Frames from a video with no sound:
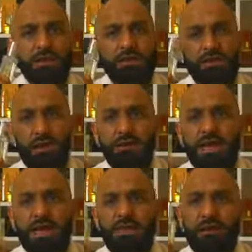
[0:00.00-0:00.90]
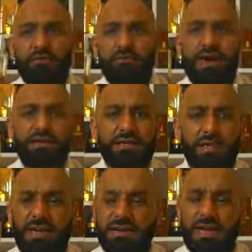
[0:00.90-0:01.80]
So sometimes I will try to
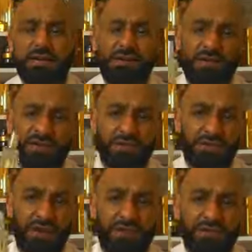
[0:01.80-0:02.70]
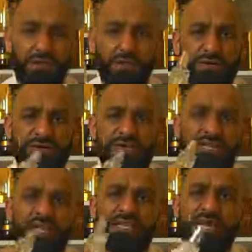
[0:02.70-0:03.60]
collect individual fragrance notes
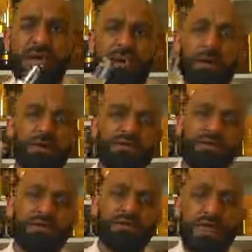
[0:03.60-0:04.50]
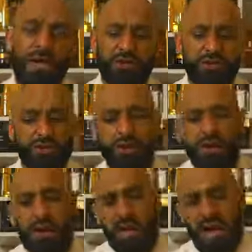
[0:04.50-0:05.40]
just to get my nose used to the actual
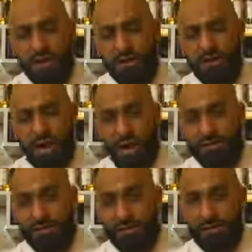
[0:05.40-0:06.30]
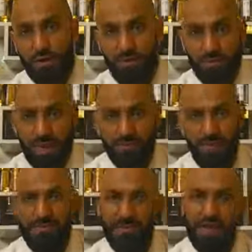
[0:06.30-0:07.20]
note. And I do have the note of black
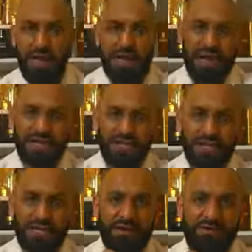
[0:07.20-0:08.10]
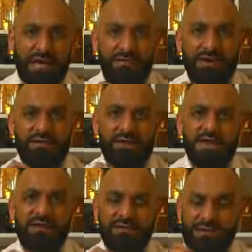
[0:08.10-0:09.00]
pepper. It just gives every
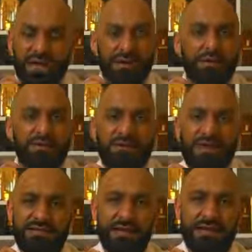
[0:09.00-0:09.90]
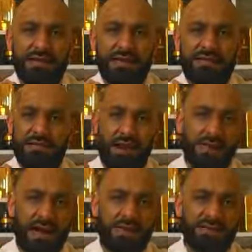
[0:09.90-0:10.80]
fragrance that little spicy kick. It's not a
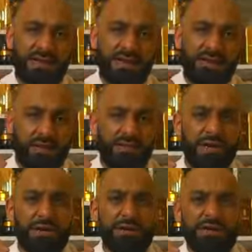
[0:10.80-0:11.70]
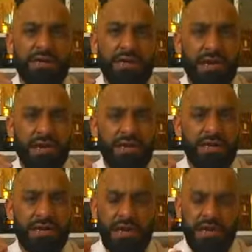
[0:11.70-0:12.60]
bad scent. It's a really good scent. I
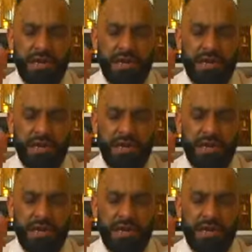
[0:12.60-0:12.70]
like it.